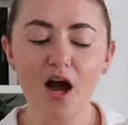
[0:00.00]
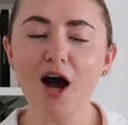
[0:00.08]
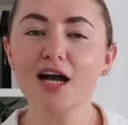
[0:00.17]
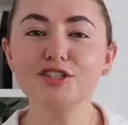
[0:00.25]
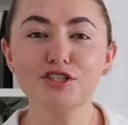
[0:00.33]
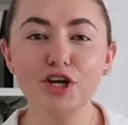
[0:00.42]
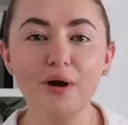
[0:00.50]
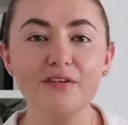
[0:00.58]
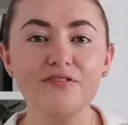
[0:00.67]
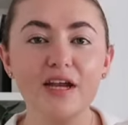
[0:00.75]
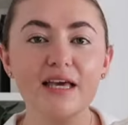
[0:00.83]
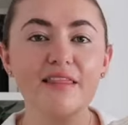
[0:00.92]
I don't know, I
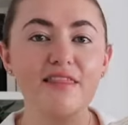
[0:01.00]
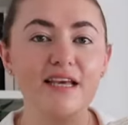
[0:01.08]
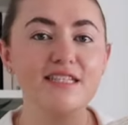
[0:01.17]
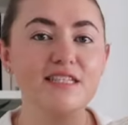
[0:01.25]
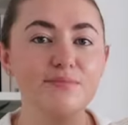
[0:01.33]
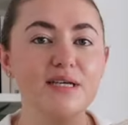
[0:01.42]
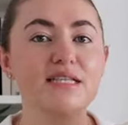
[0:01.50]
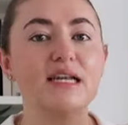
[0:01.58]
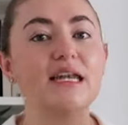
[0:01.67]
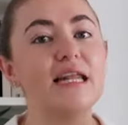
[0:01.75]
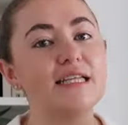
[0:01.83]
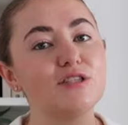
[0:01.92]
feel like this to me is a
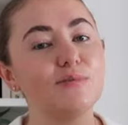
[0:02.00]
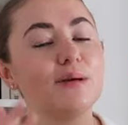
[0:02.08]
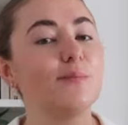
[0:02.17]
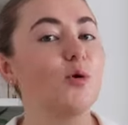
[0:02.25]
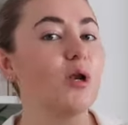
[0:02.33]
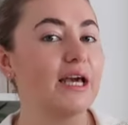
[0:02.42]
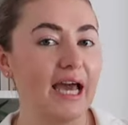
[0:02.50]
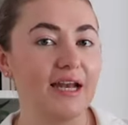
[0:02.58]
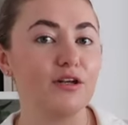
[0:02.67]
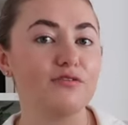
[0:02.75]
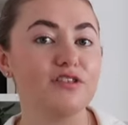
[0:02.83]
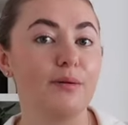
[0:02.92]
little bit more like
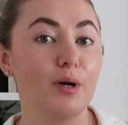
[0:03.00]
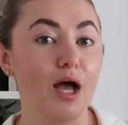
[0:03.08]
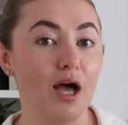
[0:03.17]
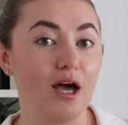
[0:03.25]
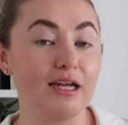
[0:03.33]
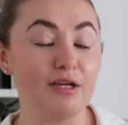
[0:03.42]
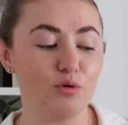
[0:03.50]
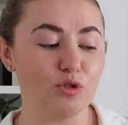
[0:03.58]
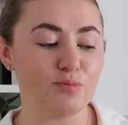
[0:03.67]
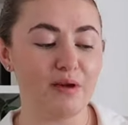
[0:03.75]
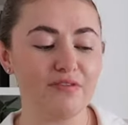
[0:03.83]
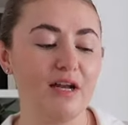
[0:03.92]
end of summer, early
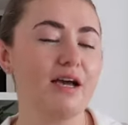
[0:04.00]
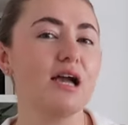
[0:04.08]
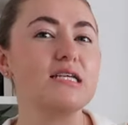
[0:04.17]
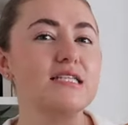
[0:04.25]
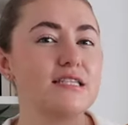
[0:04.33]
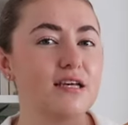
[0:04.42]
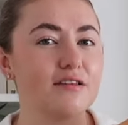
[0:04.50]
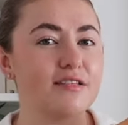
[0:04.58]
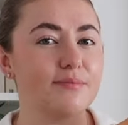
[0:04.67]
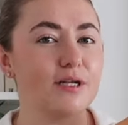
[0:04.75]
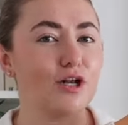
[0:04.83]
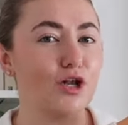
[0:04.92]
autumn. I feel like I can style this
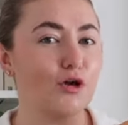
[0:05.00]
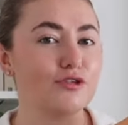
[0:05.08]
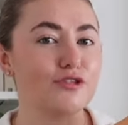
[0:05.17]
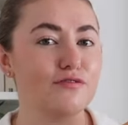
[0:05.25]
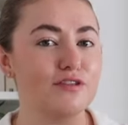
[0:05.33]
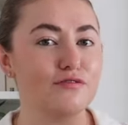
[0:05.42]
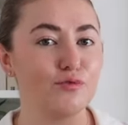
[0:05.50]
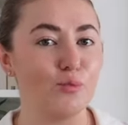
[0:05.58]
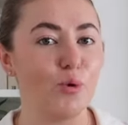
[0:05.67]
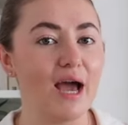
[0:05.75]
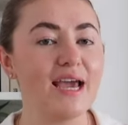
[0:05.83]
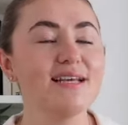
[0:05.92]
up in a lot of different
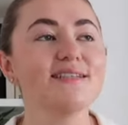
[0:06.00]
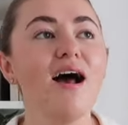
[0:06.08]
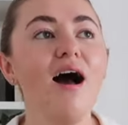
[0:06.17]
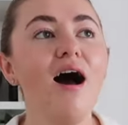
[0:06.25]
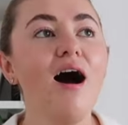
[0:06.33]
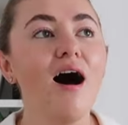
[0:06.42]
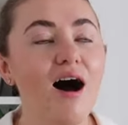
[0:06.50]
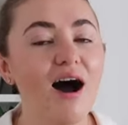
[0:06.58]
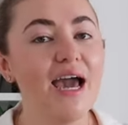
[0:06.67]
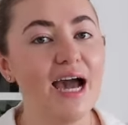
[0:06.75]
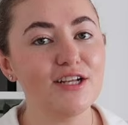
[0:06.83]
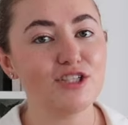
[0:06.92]
ways.
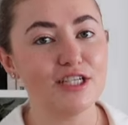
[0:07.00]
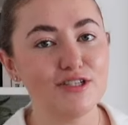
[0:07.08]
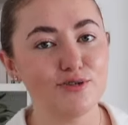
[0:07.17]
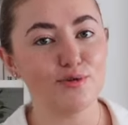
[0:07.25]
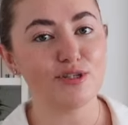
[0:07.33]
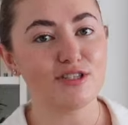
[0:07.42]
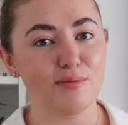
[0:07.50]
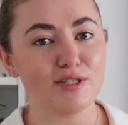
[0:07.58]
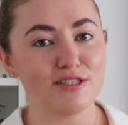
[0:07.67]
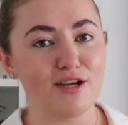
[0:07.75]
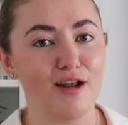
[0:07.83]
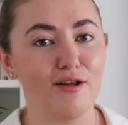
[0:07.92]
I actually saw someone
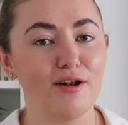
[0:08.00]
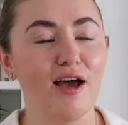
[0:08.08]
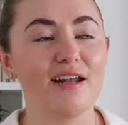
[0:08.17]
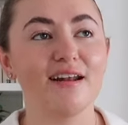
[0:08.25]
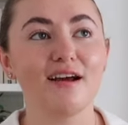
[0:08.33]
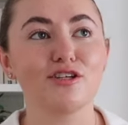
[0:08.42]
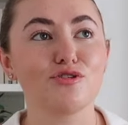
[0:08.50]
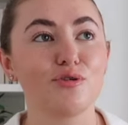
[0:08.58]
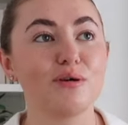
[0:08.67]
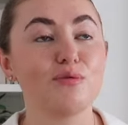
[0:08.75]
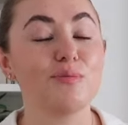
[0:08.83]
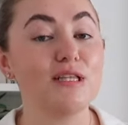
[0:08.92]
style online, and I just
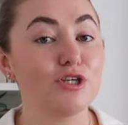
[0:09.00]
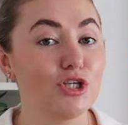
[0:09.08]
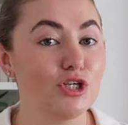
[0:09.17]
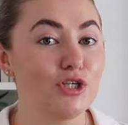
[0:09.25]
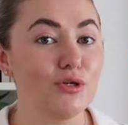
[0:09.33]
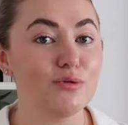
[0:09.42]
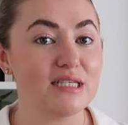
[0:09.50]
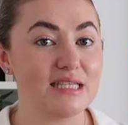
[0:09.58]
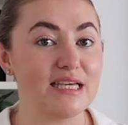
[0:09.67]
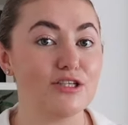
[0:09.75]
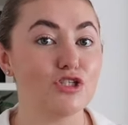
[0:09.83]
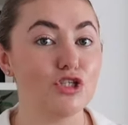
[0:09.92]
thought it would be the cutest
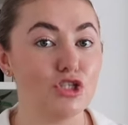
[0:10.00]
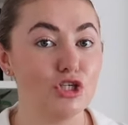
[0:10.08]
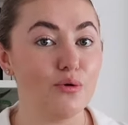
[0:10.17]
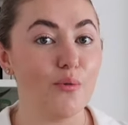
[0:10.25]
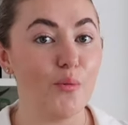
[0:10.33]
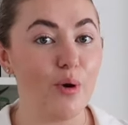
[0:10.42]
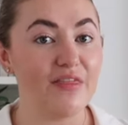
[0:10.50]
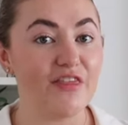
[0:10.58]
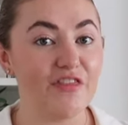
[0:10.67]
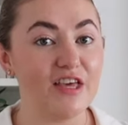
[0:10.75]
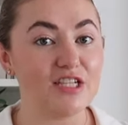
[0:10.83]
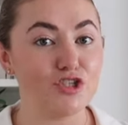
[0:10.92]
thing to do
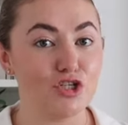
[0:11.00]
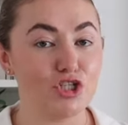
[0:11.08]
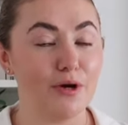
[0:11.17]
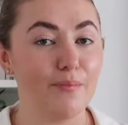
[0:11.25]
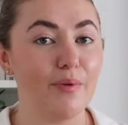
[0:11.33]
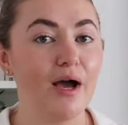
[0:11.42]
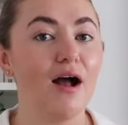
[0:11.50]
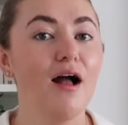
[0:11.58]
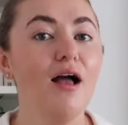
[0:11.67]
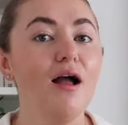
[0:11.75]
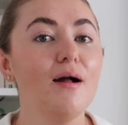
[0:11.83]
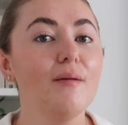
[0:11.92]
with this jumper.
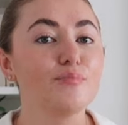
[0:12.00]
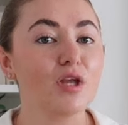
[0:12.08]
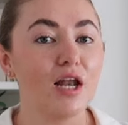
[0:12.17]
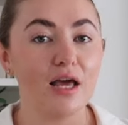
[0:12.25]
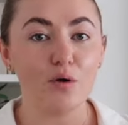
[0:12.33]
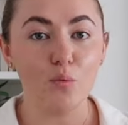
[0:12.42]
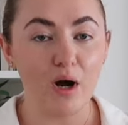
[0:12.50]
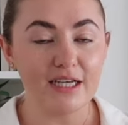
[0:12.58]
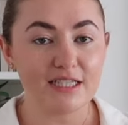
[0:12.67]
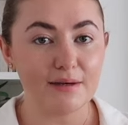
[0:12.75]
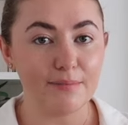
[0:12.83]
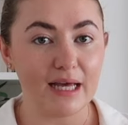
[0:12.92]
I like
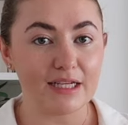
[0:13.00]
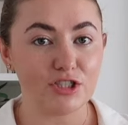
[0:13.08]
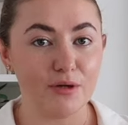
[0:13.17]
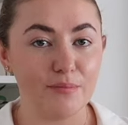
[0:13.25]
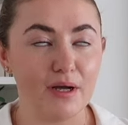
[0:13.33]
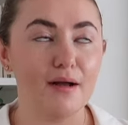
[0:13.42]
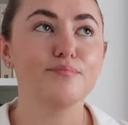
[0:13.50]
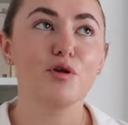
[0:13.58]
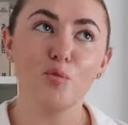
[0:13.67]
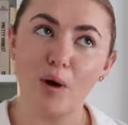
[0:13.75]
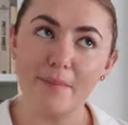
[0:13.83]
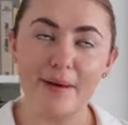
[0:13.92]
white and black jumper,
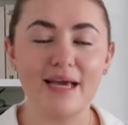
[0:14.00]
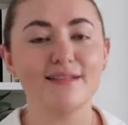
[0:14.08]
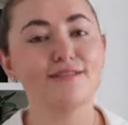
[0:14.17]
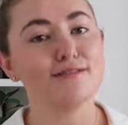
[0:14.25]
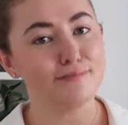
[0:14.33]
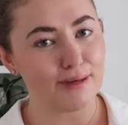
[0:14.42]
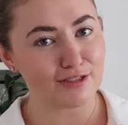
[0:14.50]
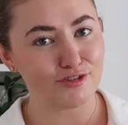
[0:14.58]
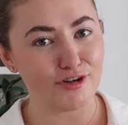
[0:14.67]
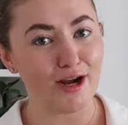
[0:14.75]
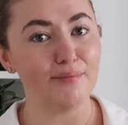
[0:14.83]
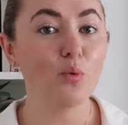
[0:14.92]
white base, black
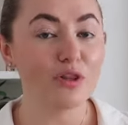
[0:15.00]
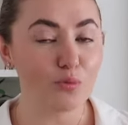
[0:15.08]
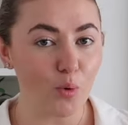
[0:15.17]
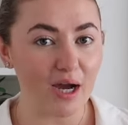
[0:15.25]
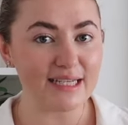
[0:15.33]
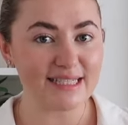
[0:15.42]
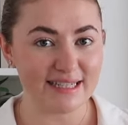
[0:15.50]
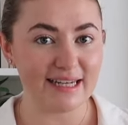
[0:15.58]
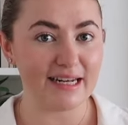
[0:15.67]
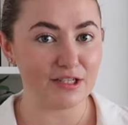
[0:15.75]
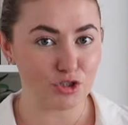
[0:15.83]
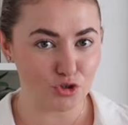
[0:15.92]
stripe with white
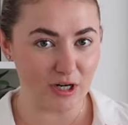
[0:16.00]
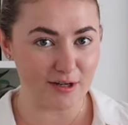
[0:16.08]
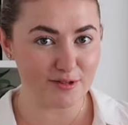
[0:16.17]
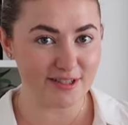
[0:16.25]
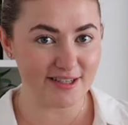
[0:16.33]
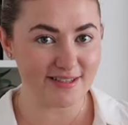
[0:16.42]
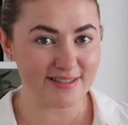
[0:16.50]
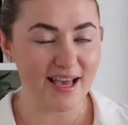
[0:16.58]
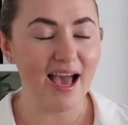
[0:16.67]
linen trousers.